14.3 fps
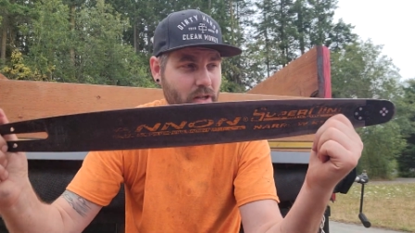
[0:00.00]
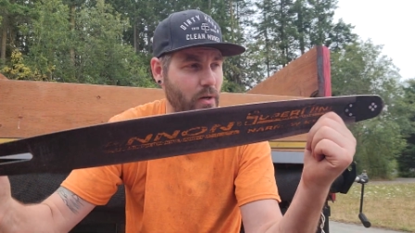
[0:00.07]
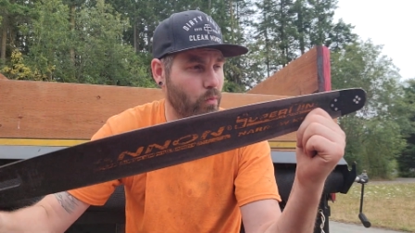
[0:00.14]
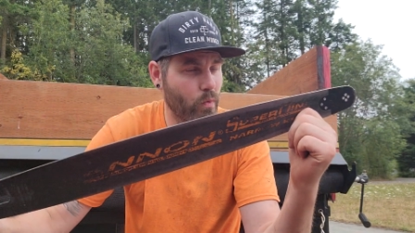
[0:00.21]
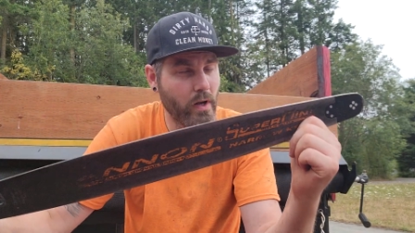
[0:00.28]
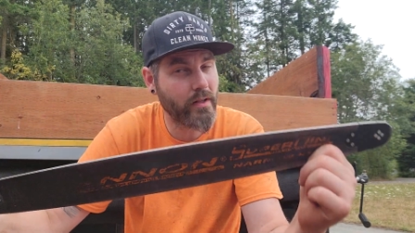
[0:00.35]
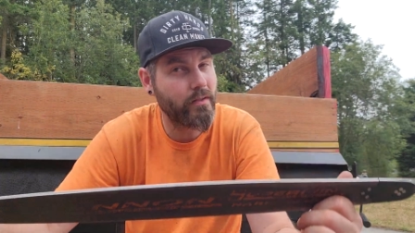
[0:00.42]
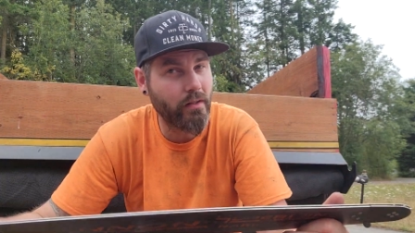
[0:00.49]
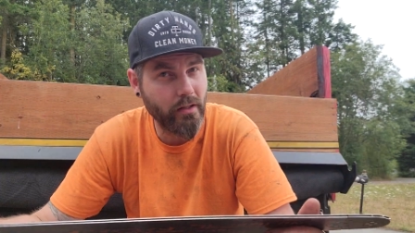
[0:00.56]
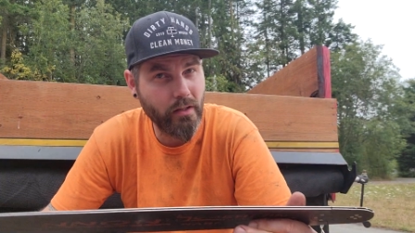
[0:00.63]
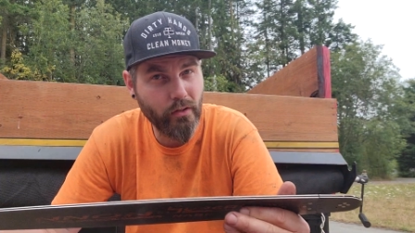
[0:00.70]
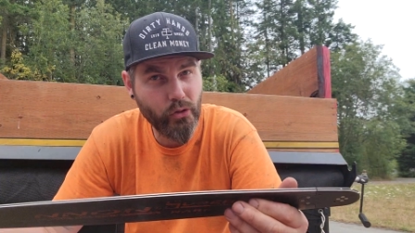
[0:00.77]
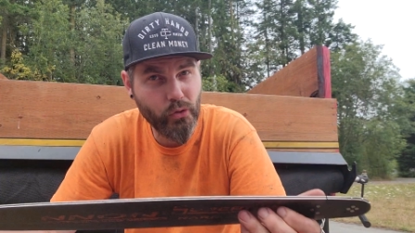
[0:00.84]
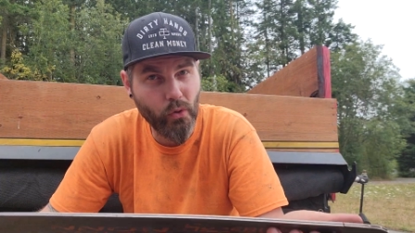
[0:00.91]
It runs a
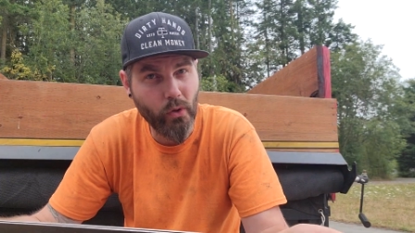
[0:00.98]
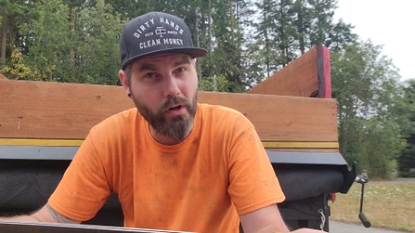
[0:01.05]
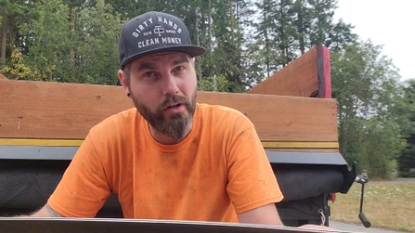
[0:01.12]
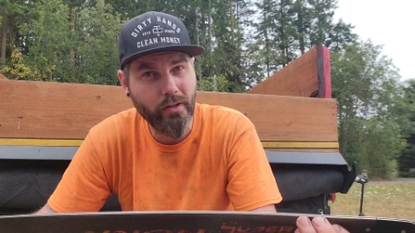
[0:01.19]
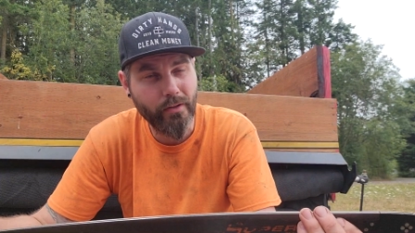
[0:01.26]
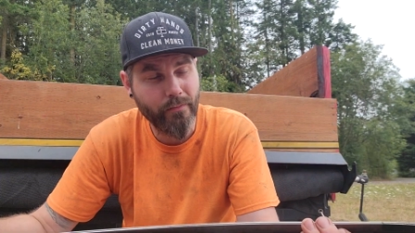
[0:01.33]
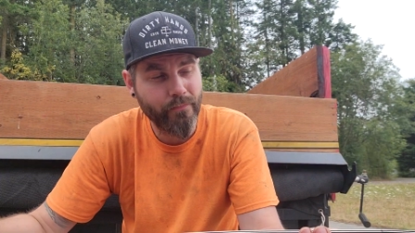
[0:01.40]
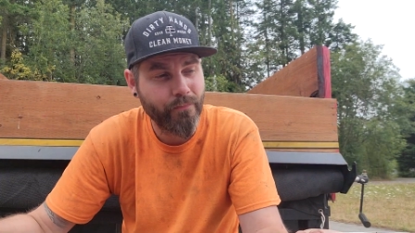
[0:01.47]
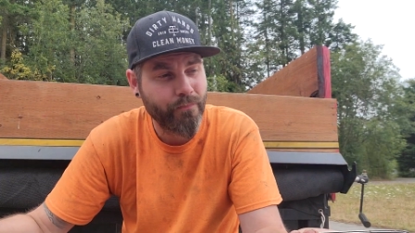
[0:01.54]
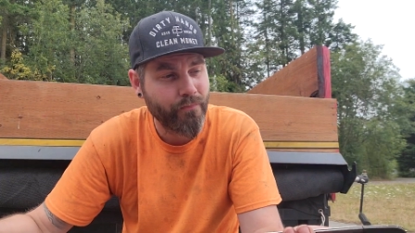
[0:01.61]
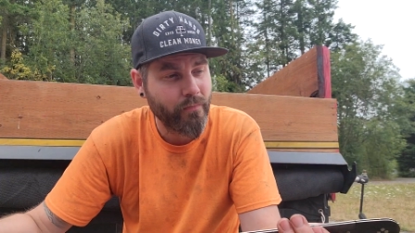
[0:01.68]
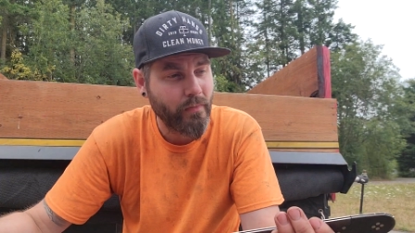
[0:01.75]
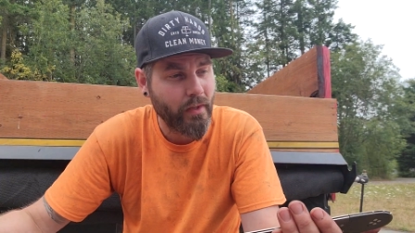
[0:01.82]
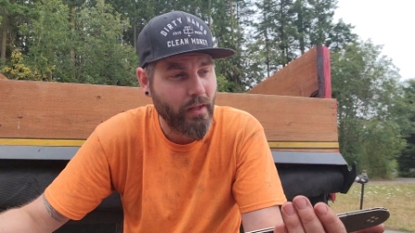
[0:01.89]
little short.
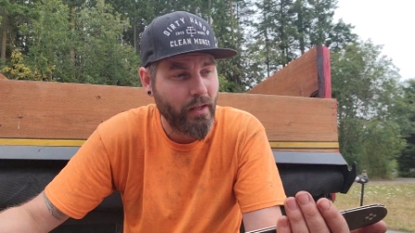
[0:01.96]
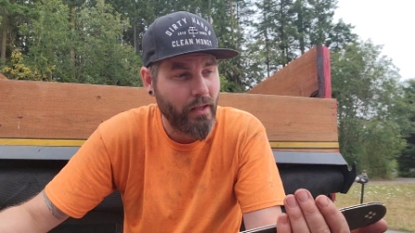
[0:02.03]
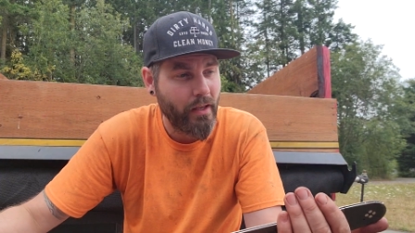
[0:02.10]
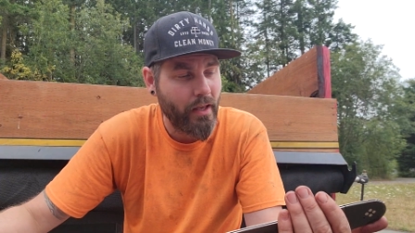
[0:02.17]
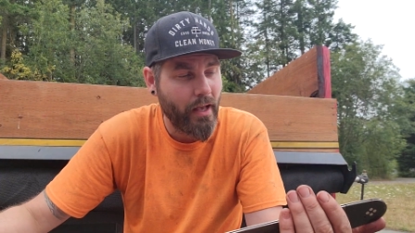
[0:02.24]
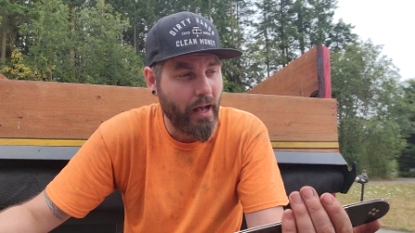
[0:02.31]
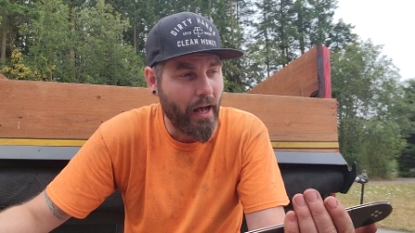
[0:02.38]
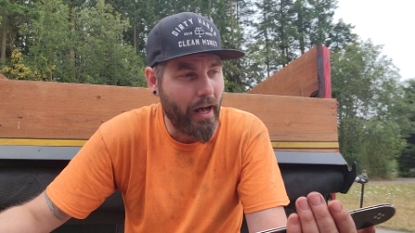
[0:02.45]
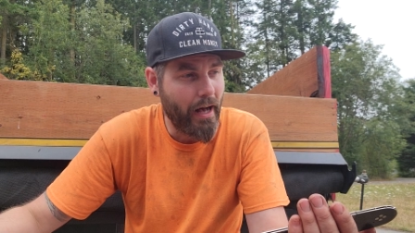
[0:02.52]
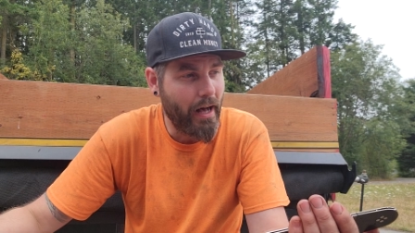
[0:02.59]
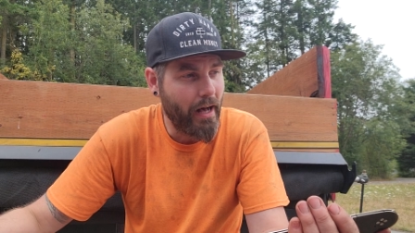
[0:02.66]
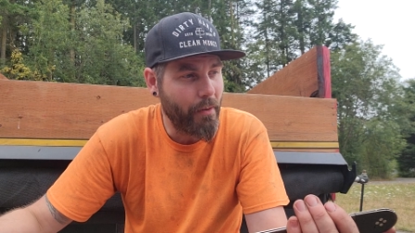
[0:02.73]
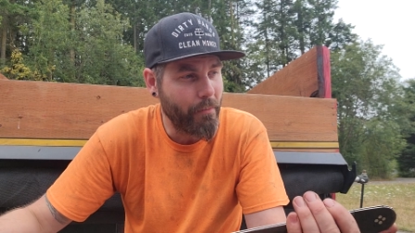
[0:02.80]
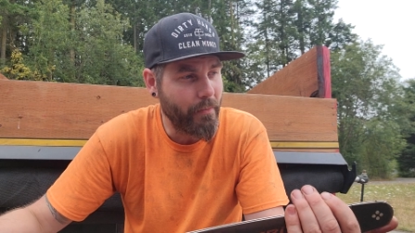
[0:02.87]

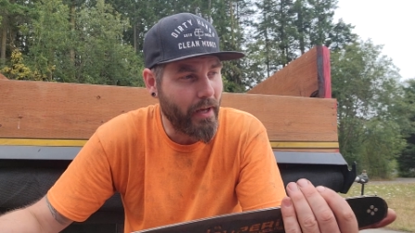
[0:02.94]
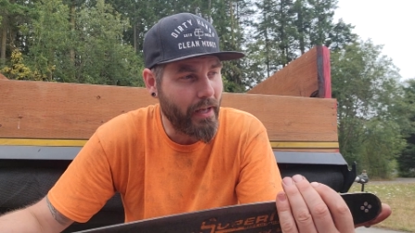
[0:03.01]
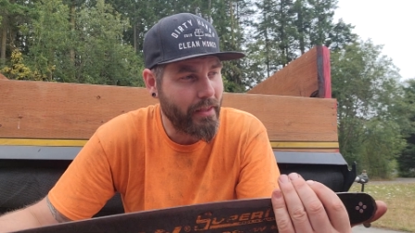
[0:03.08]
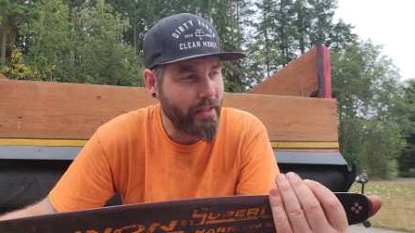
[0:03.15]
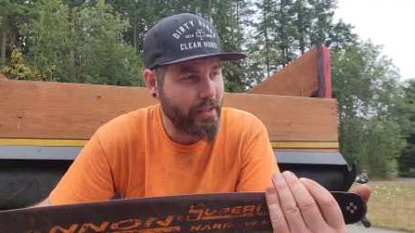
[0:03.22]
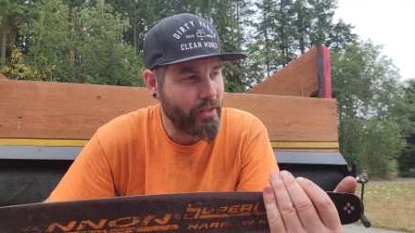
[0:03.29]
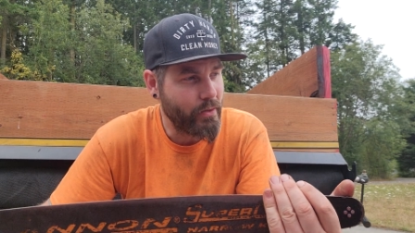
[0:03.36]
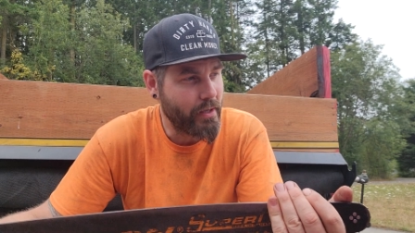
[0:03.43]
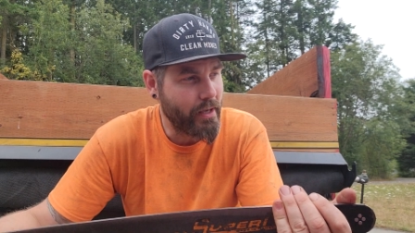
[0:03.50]
I think